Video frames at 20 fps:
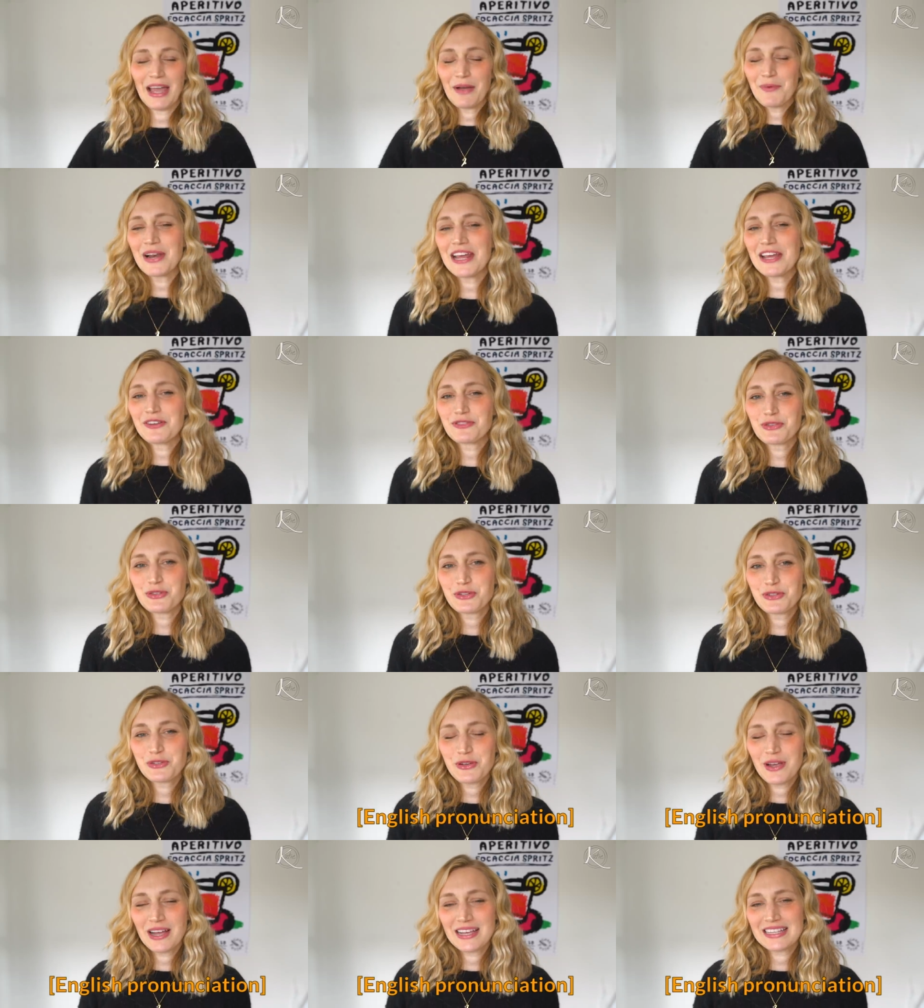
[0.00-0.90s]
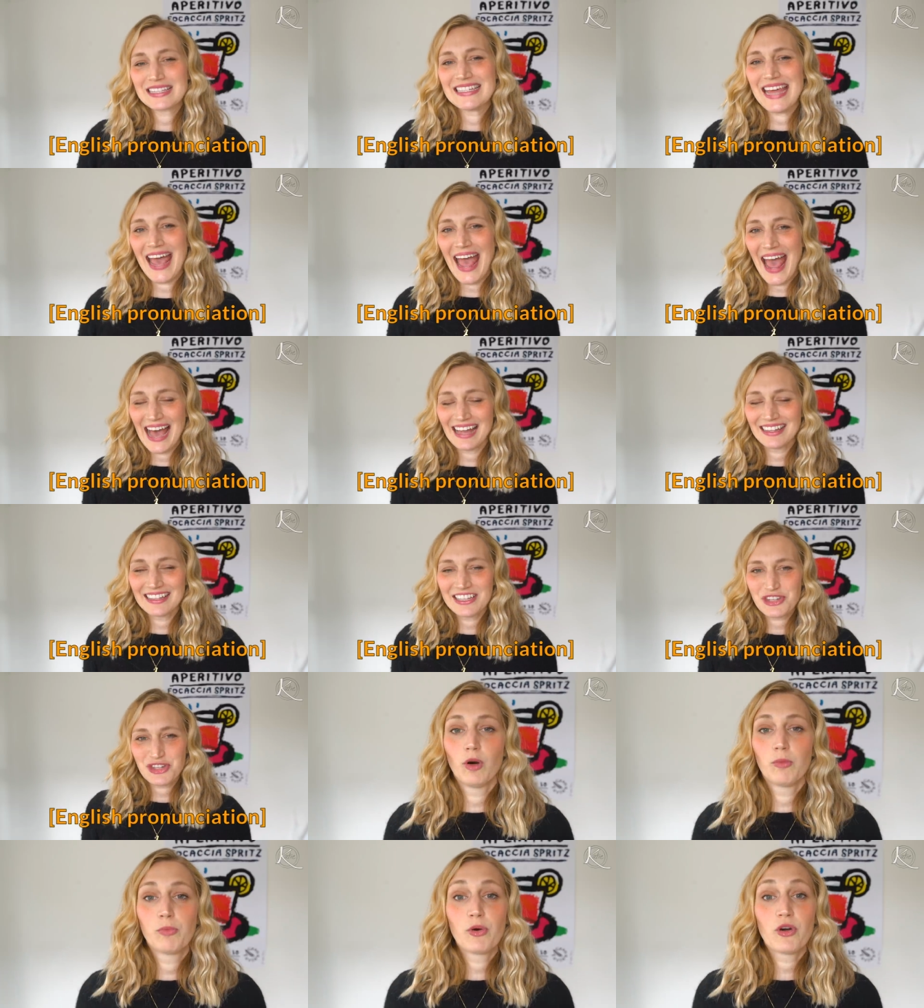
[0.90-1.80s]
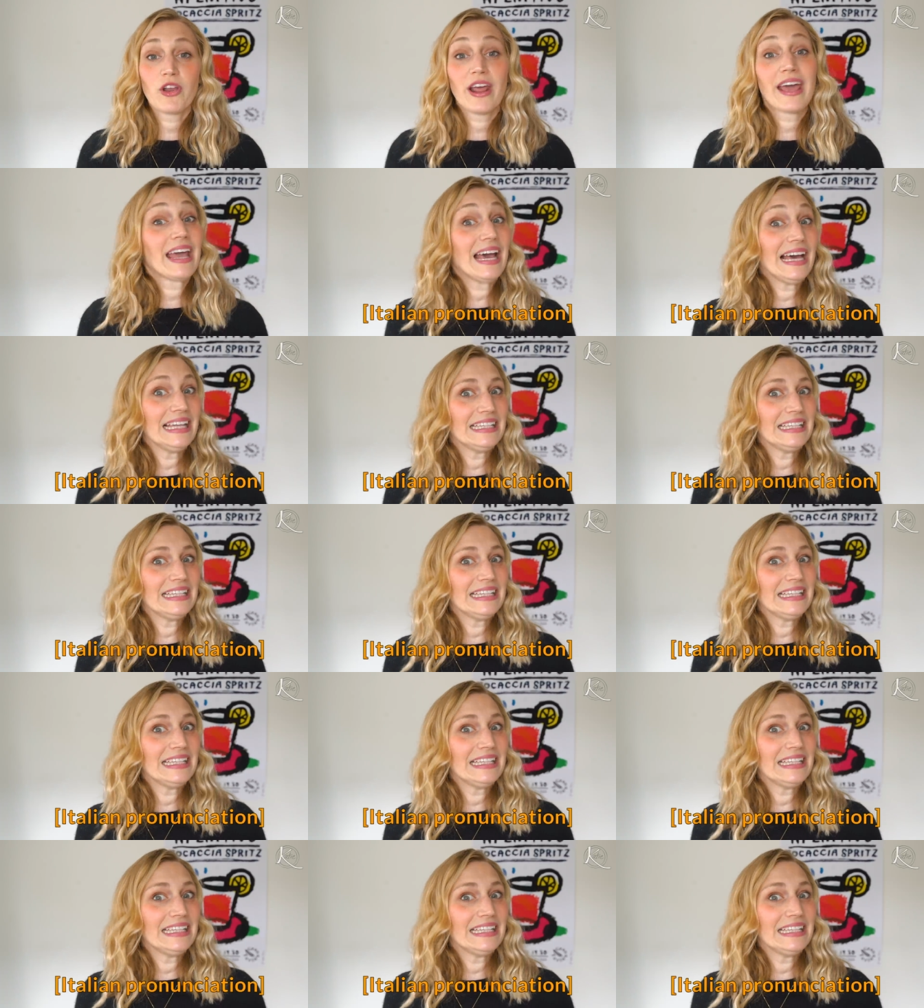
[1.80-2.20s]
I want to introduce you guys to Alice, oppure